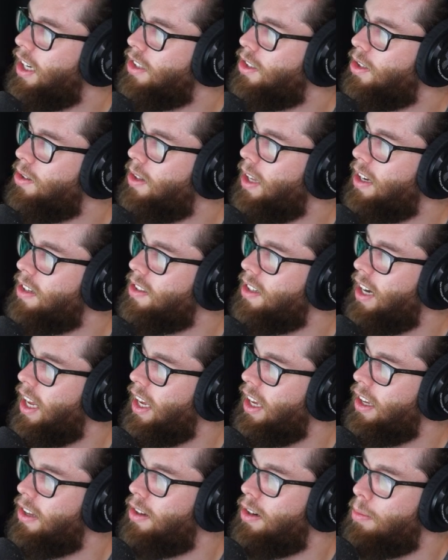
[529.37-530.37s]
two thousand
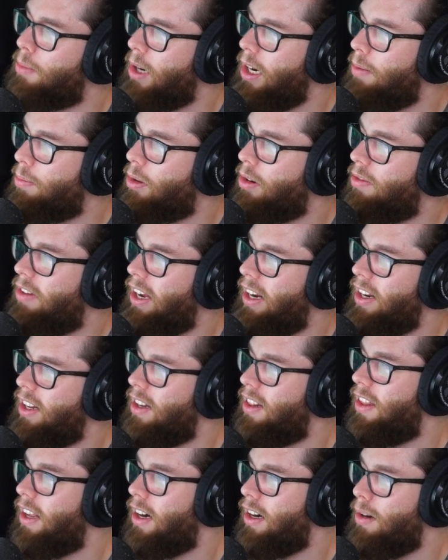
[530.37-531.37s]
eight, Hildebrandt
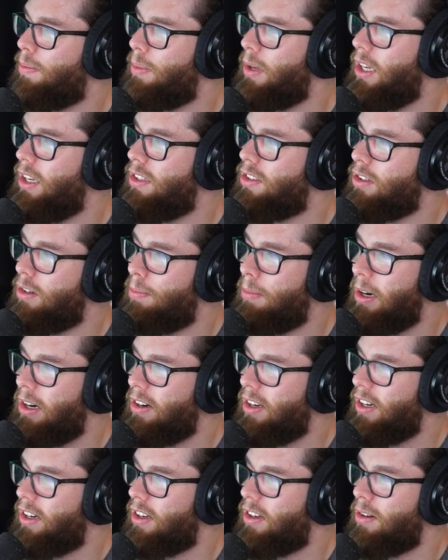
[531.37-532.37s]
provided therapy to a
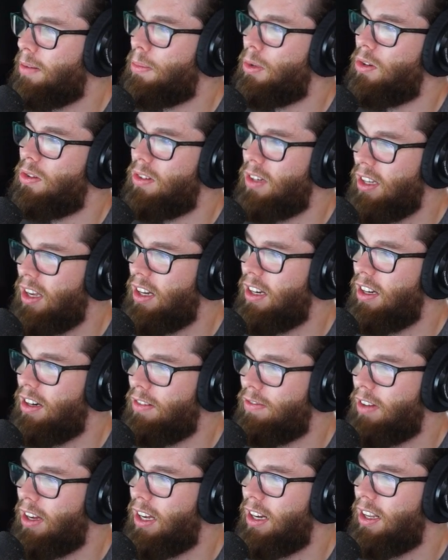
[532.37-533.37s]
married couple
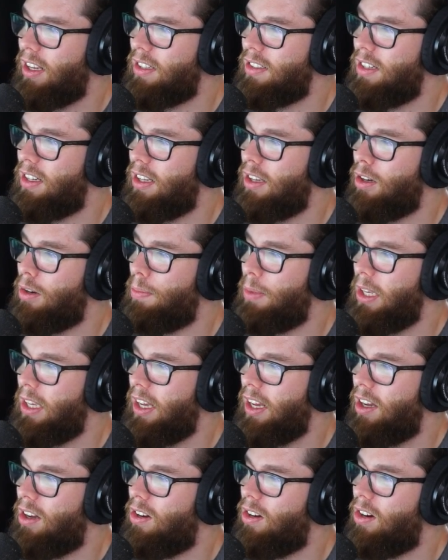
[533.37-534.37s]
identified as D O P
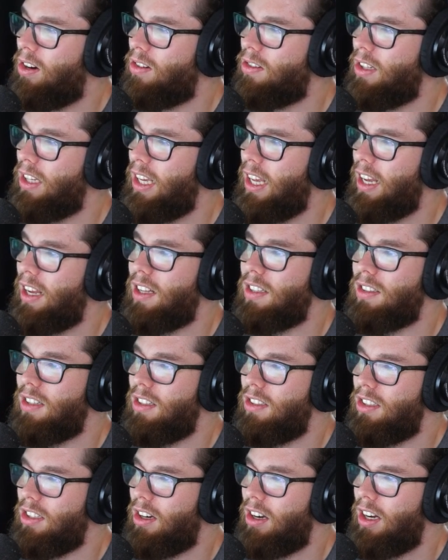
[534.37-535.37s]
L only as
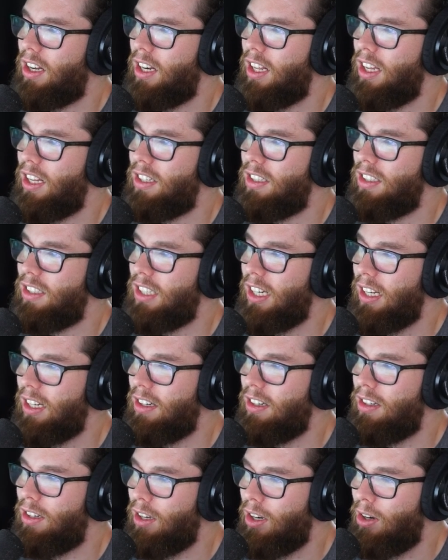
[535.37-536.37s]
John and
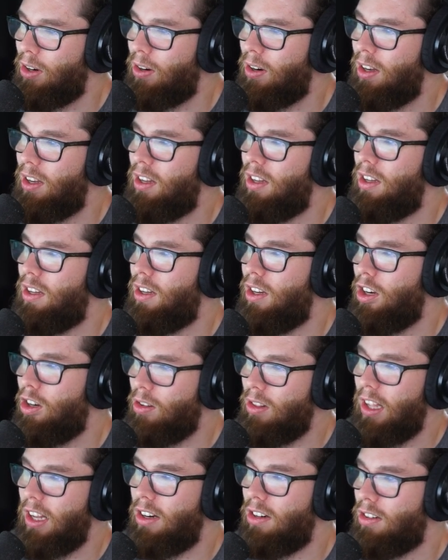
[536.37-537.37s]
Jane Doe, who
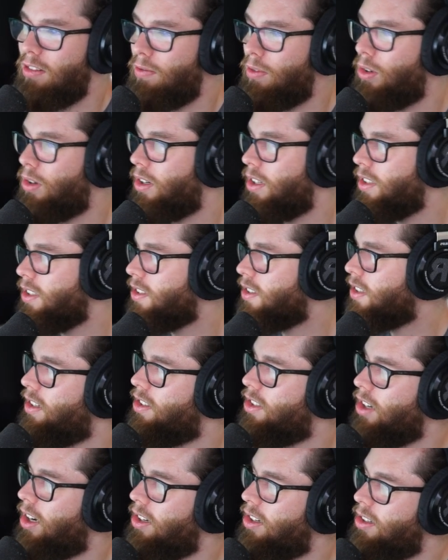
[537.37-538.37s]
later divorced.
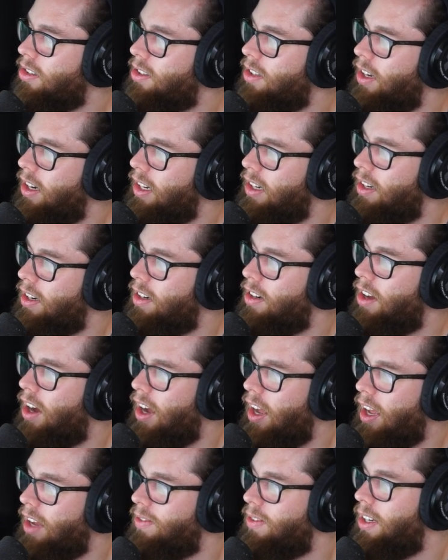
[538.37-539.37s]
John Doe said he did
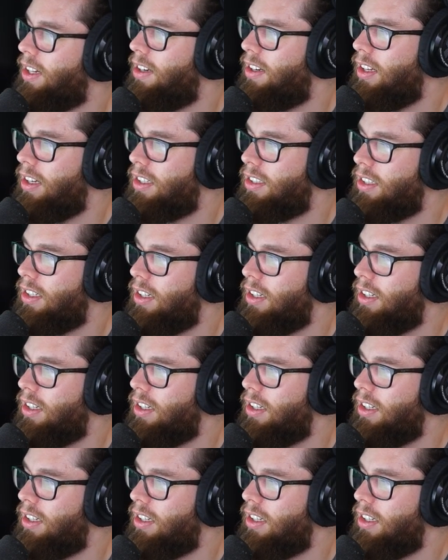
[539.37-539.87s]
not have an addiction